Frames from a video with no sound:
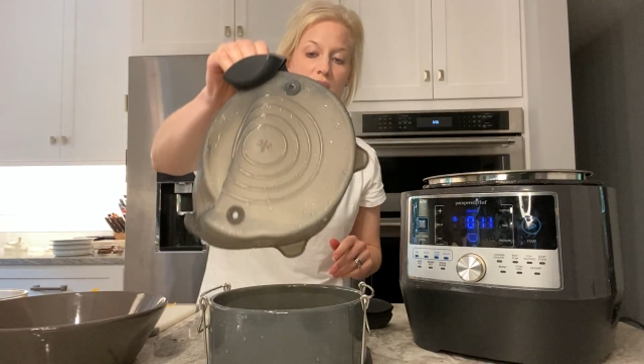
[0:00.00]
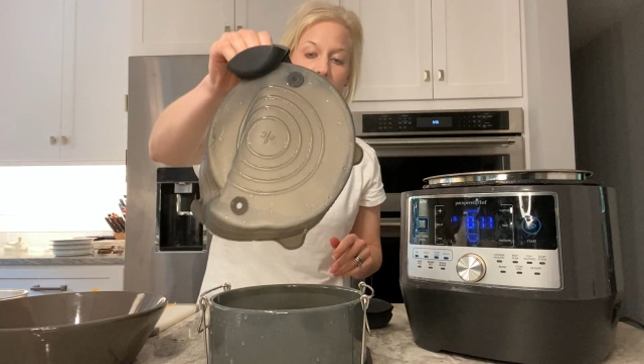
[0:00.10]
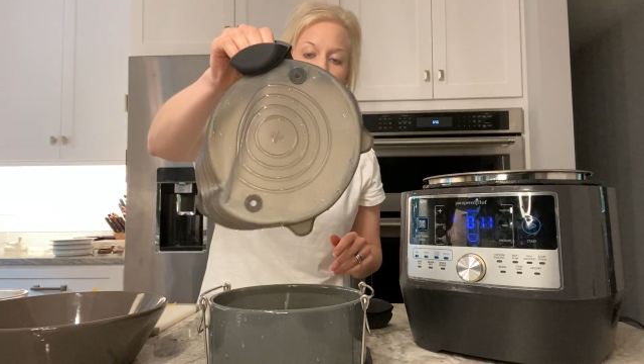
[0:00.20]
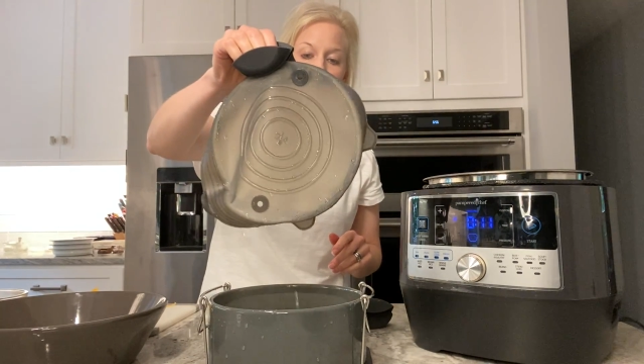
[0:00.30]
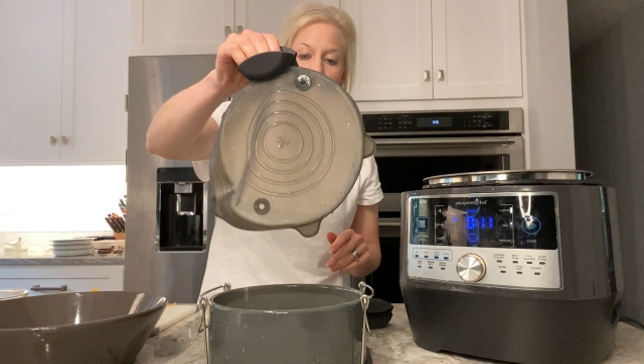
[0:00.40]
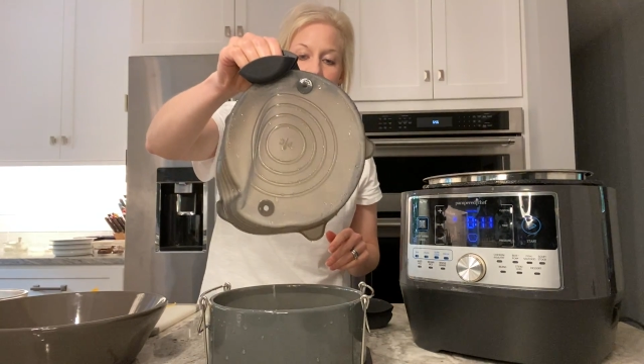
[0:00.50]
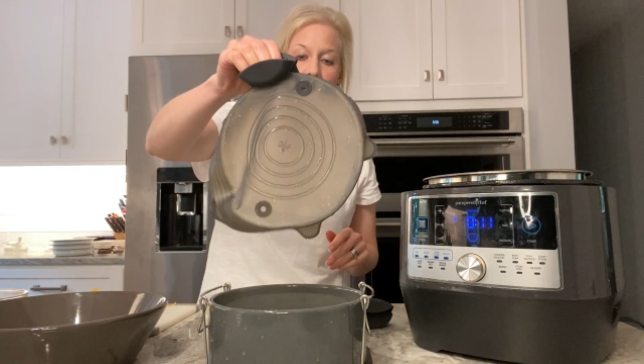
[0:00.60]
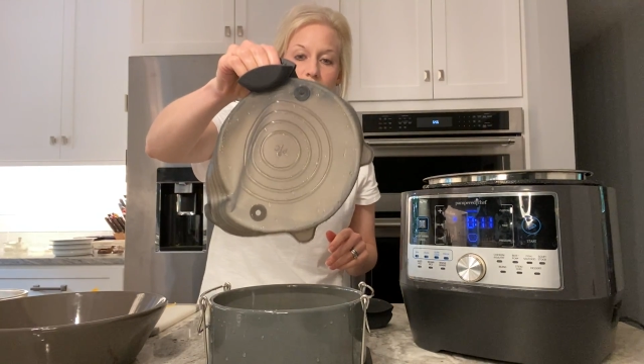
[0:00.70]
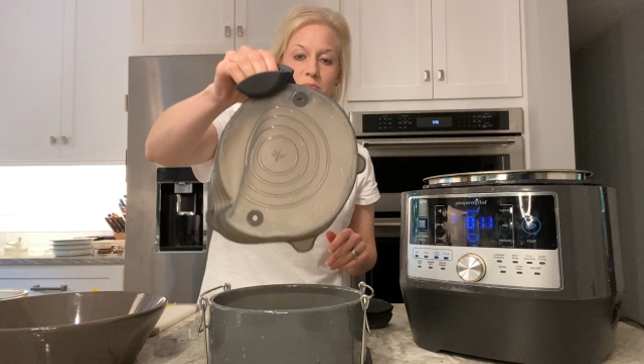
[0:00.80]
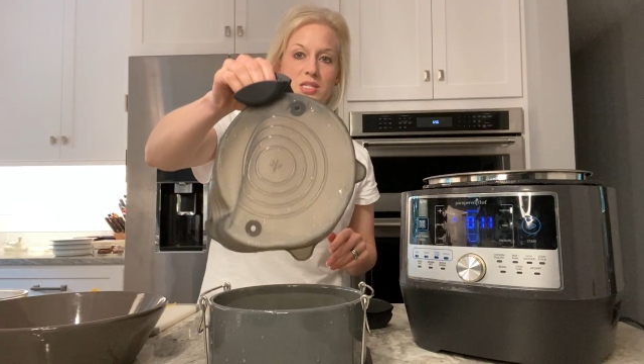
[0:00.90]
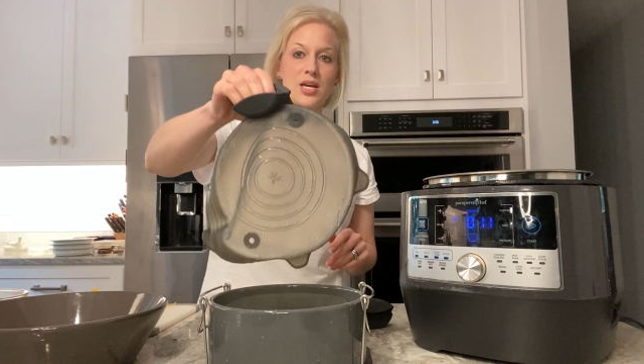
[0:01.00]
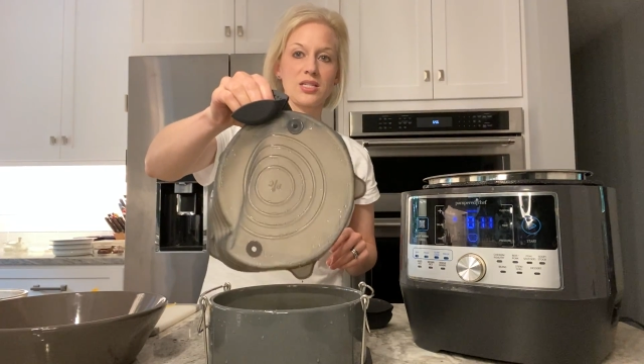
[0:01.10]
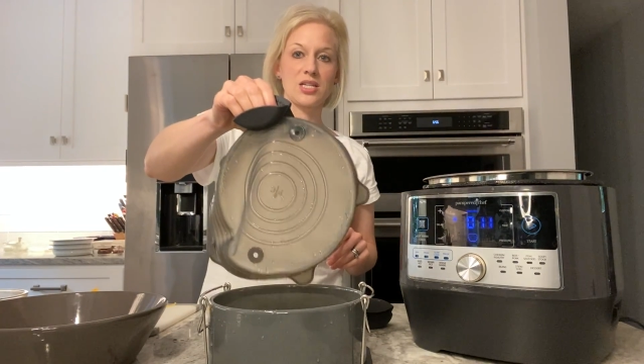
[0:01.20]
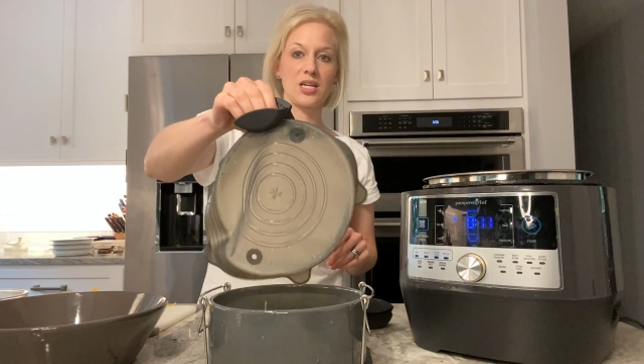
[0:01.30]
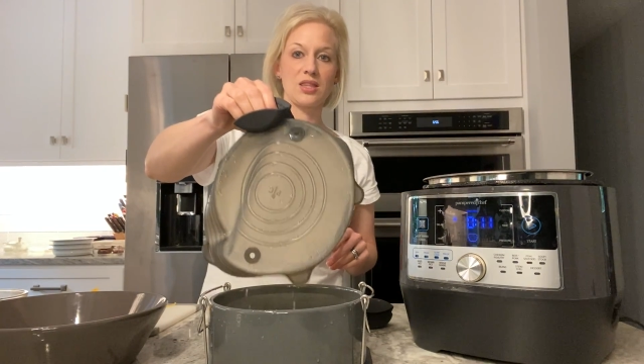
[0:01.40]
microwave grip
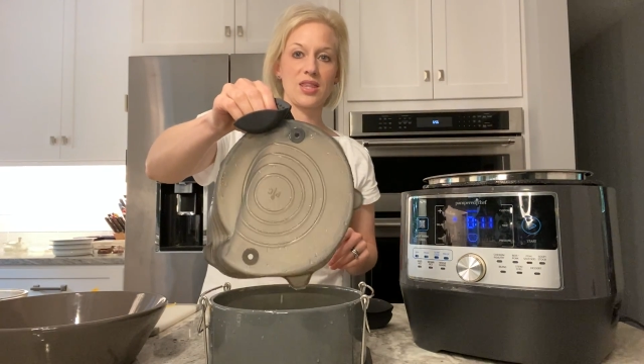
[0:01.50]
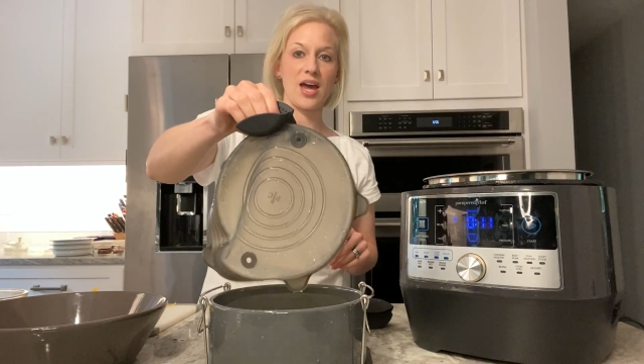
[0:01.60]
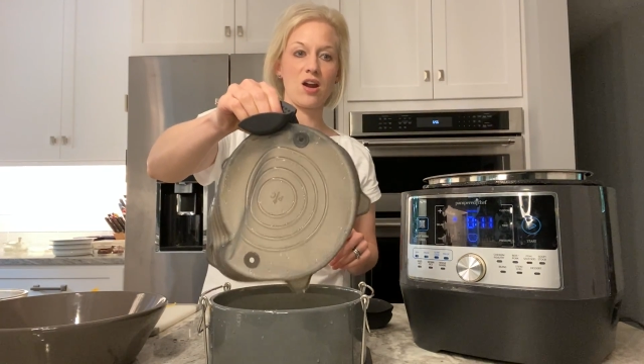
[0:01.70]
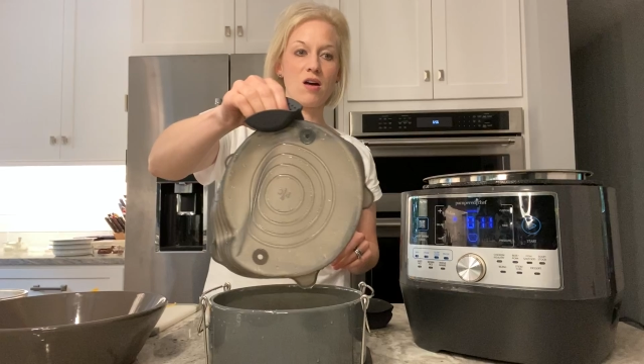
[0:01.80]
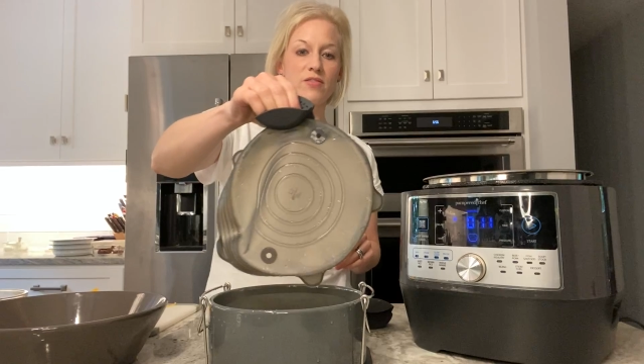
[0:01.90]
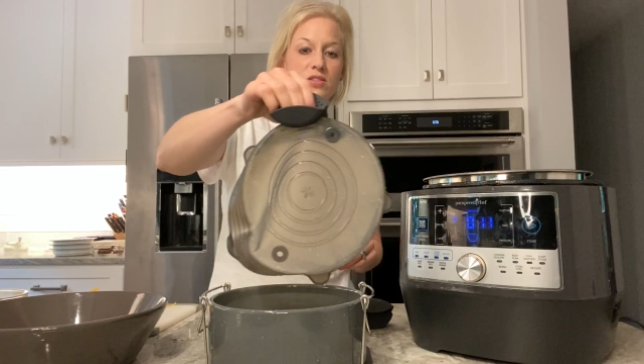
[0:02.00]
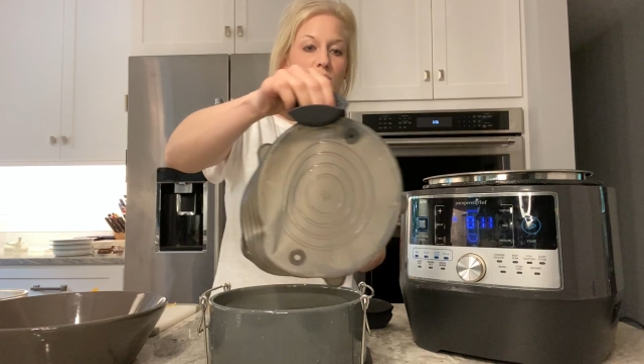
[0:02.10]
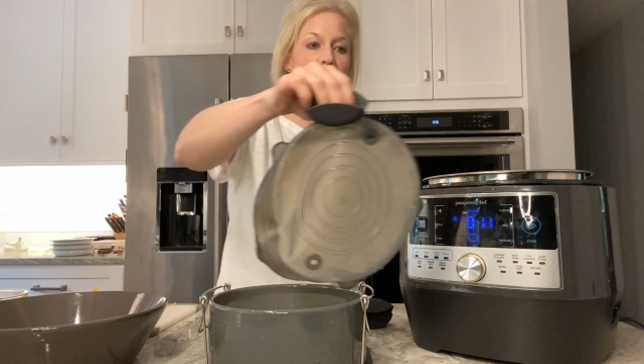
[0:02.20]
set to get that off as